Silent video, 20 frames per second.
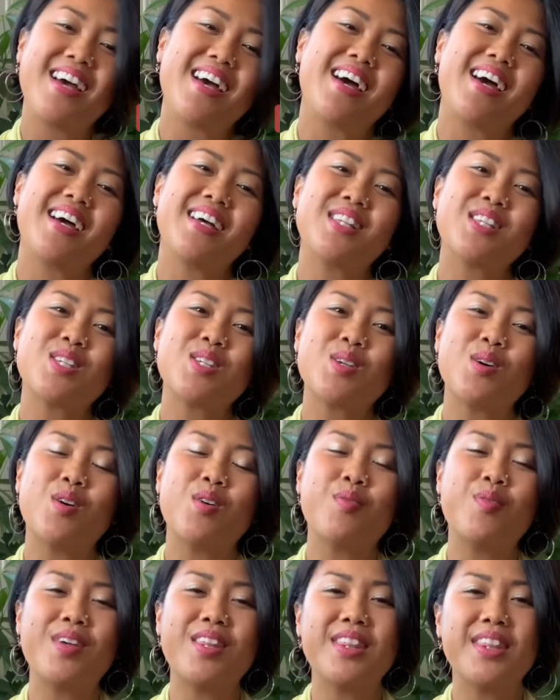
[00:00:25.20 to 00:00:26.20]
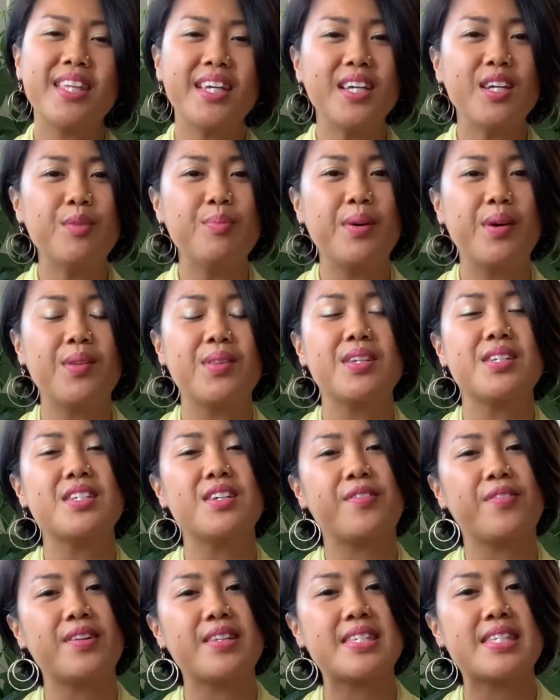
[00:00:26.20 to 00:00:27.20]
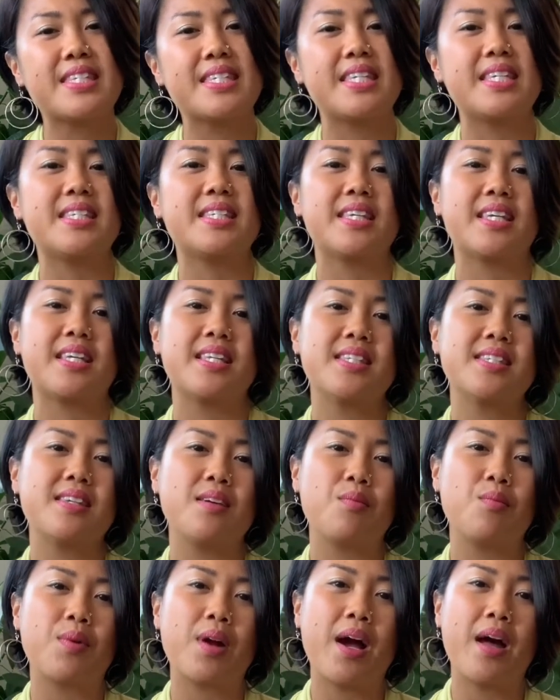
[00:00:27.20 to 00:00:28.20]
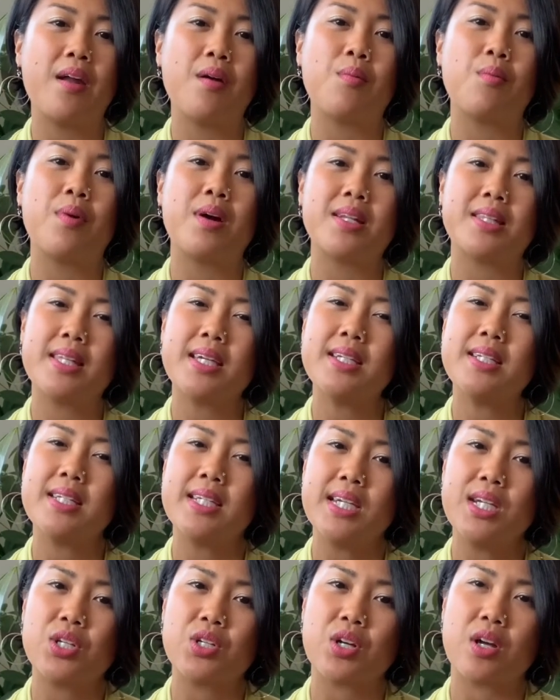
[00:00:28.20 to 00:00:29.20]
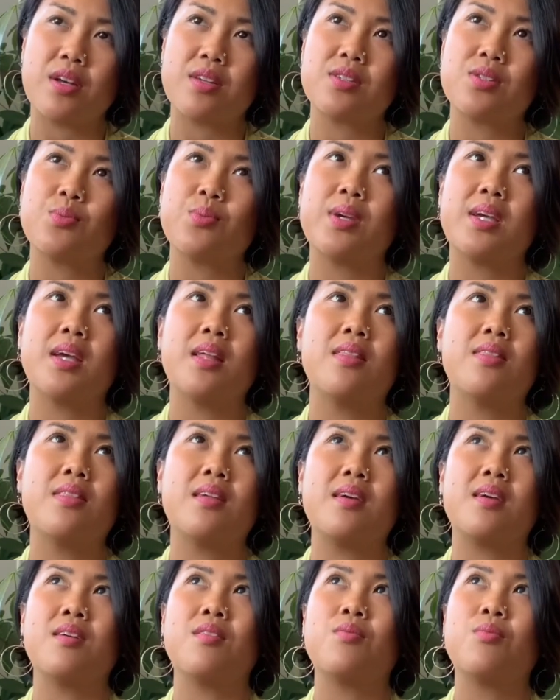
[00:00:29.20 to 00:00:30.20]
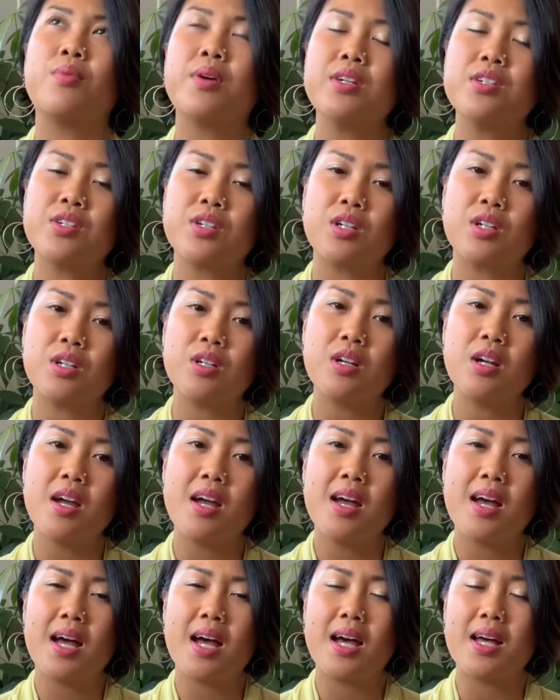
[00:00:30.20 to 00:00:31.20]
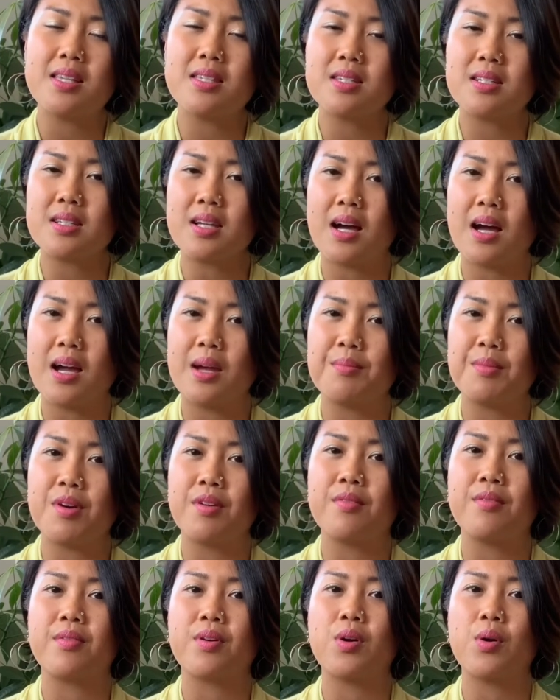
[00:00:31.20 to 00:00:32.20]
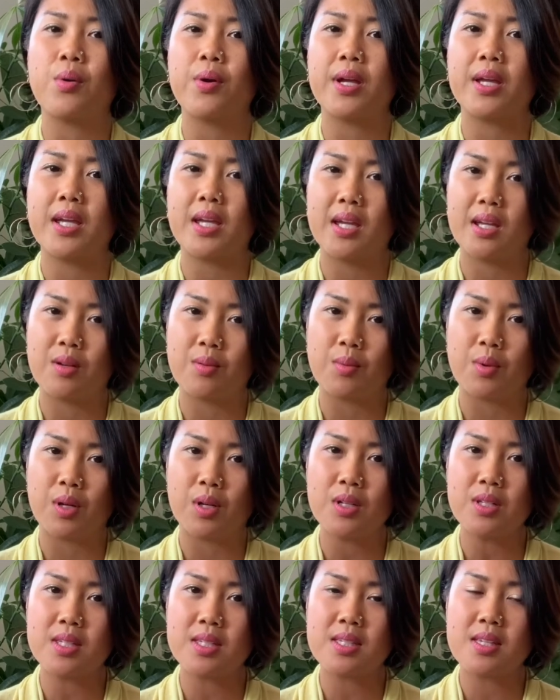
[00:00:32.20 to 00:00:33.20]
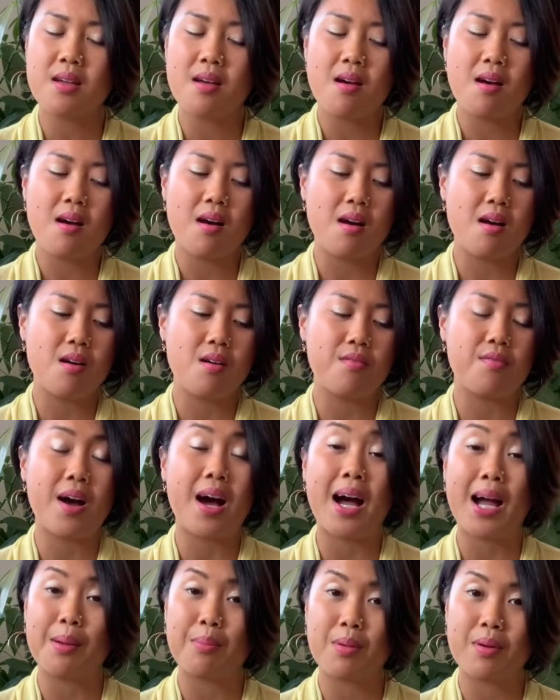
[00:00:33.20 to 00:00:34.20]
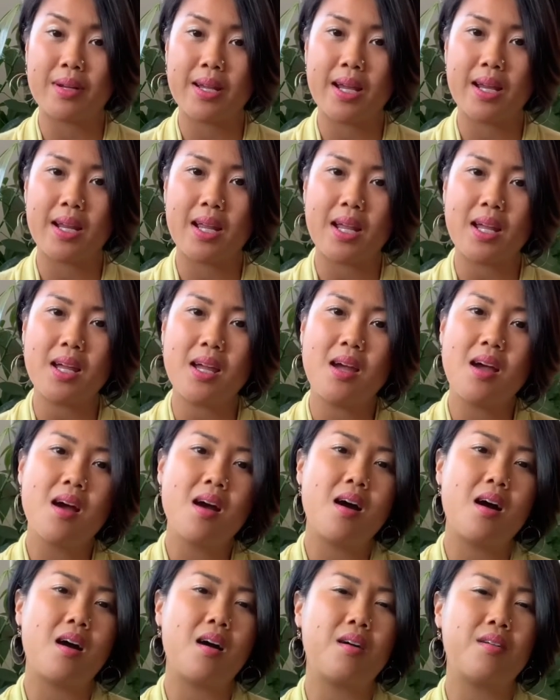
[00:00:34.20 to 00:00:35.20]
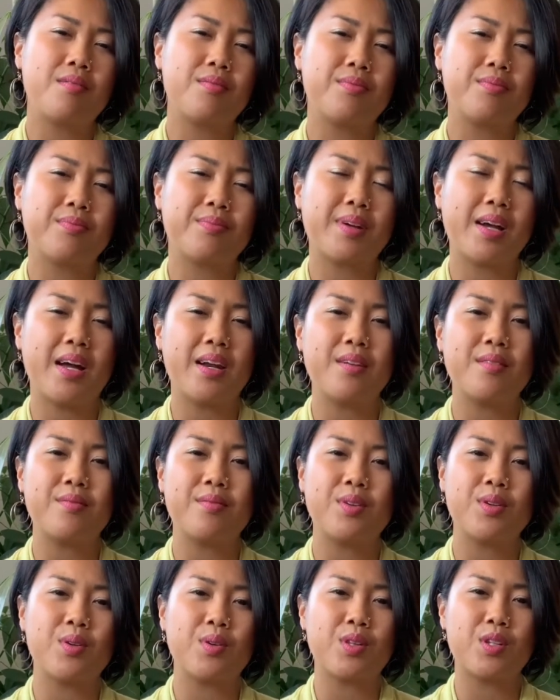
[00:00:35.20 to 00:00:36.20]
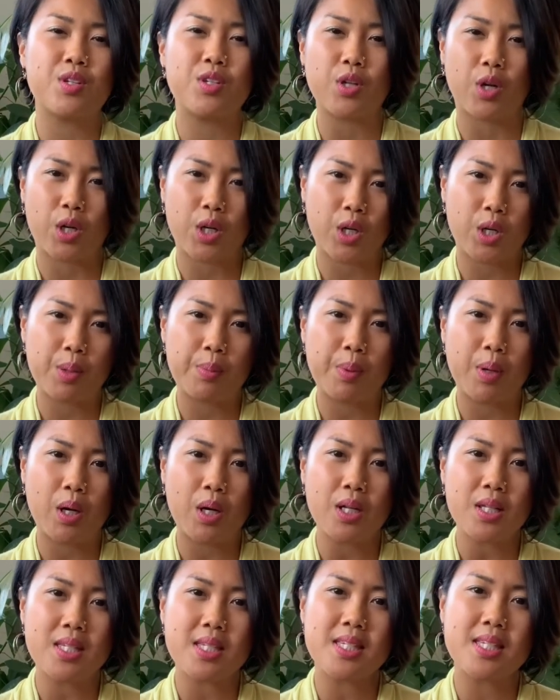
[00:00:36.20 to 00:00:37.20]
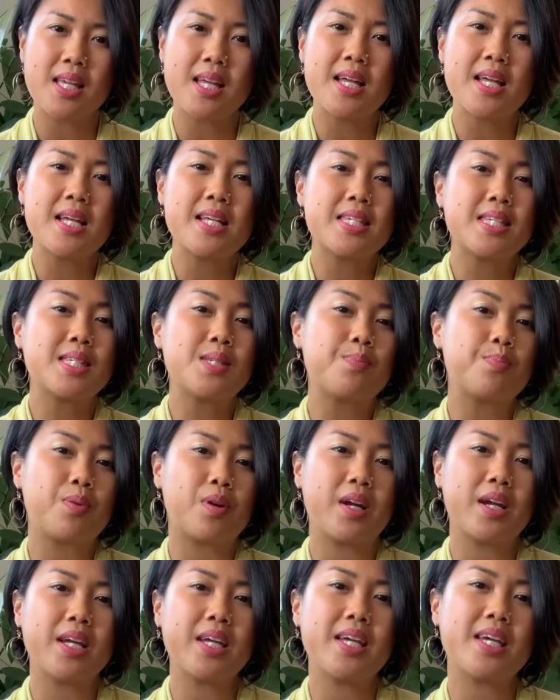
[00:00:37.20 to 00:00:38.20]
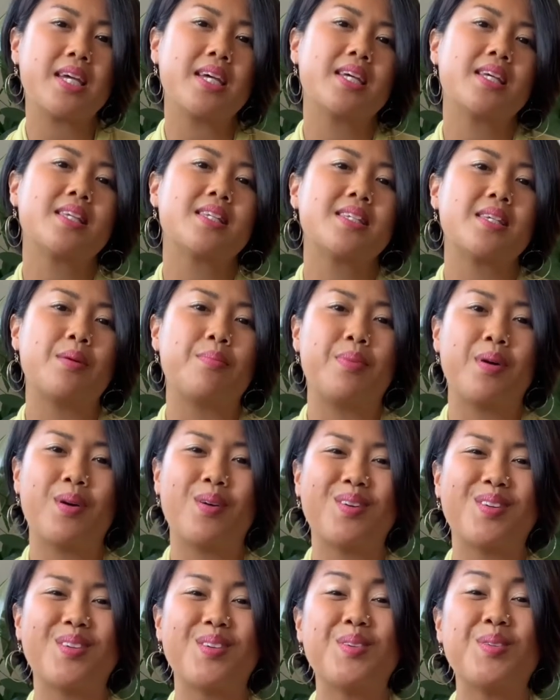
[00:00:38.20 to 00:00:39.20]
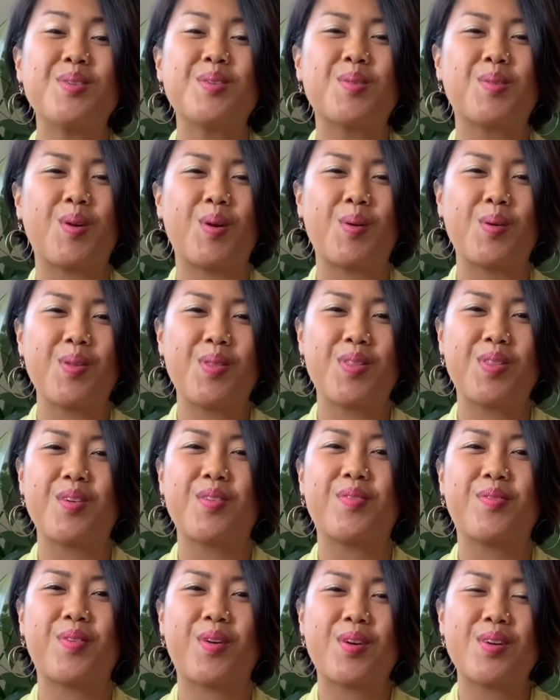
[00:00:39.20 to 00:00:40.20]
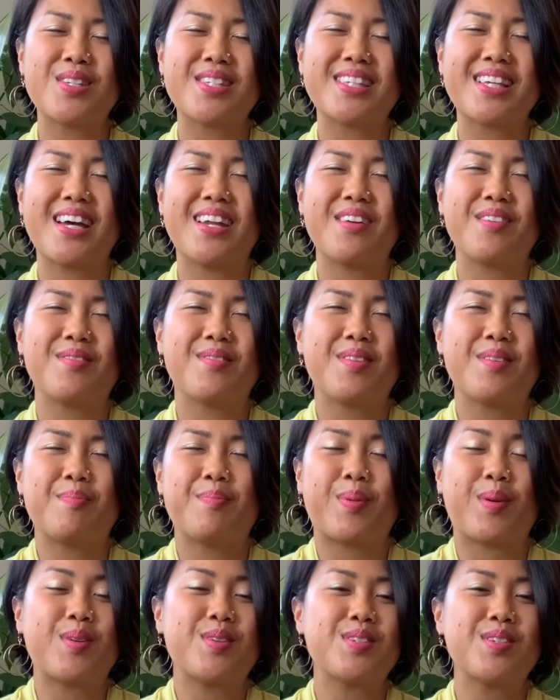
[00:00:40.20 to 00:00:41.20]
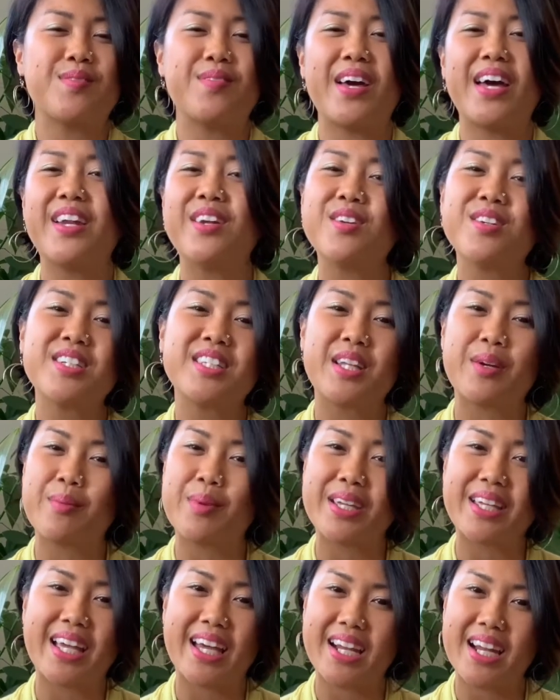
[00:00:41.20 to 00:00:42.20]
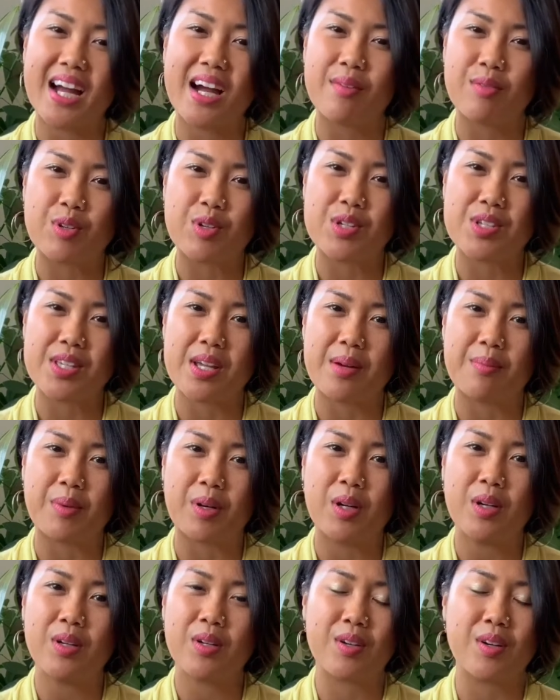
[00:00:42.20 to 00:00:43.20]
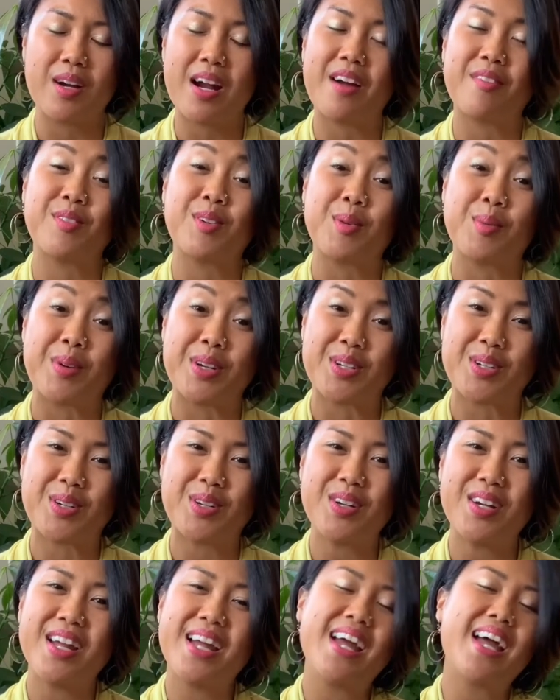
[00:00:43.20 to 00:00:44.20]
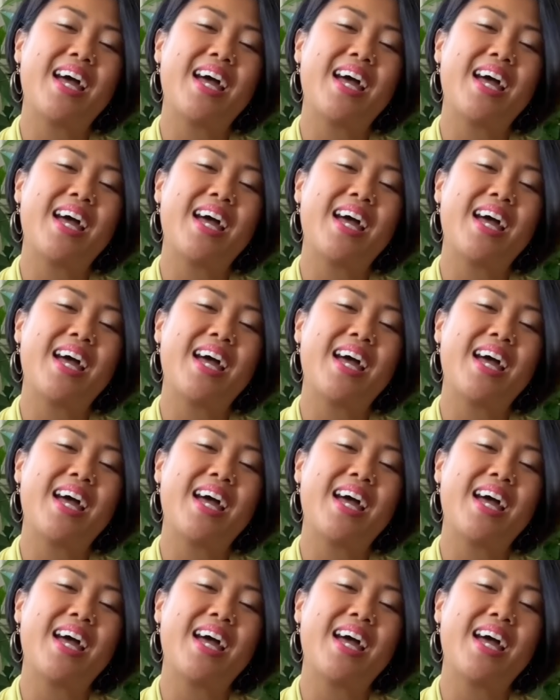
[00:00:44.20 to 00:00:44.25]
And so if we think about the different seasons and kind of what they teach us, we can think of winter as a time of going inwards, of hibernating, of kind of, you know, the darker parts. Spring is about new growth, the first kind of burst of energy that we get after summer or after winter.